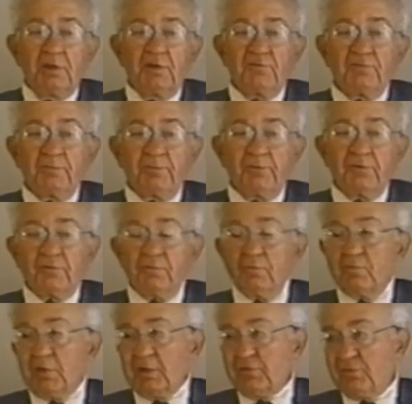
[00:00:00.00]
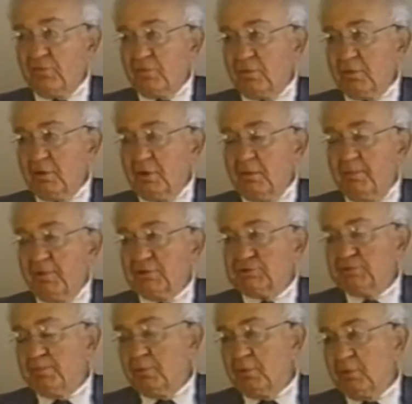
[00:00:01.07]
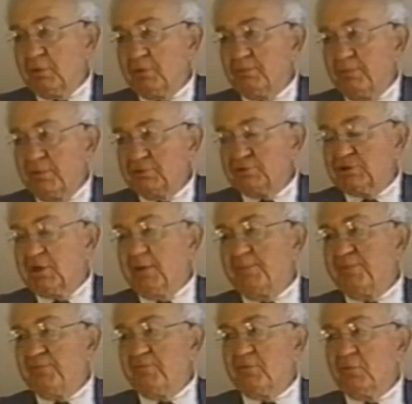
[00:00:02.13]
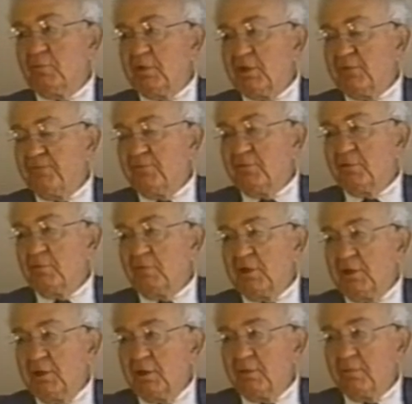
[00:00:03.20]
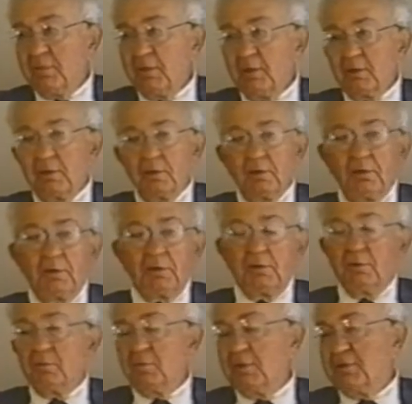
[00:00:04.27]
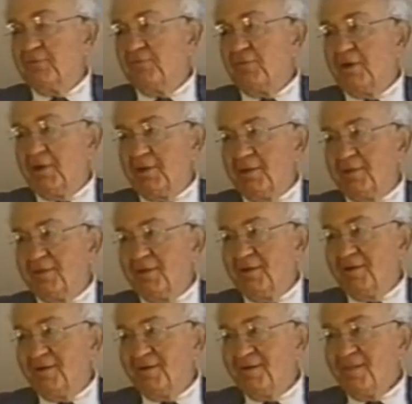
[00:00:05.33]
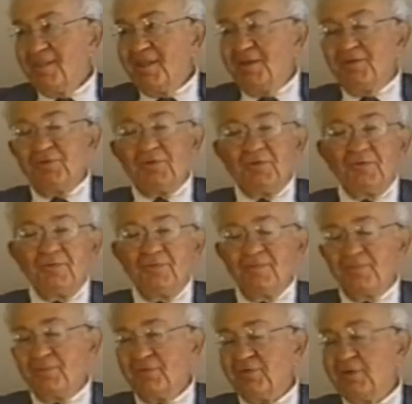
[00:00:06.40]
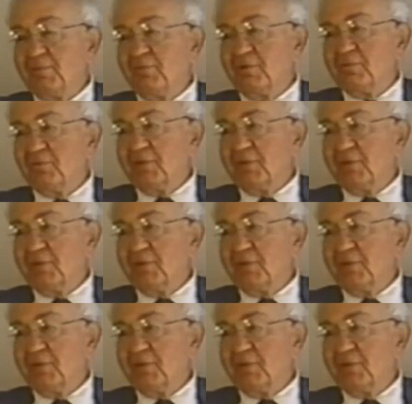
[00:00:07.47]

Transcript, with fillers: if a person rents a punch bowl and punch cups for a week for a wedding, uh, you don't want a filing there. So someone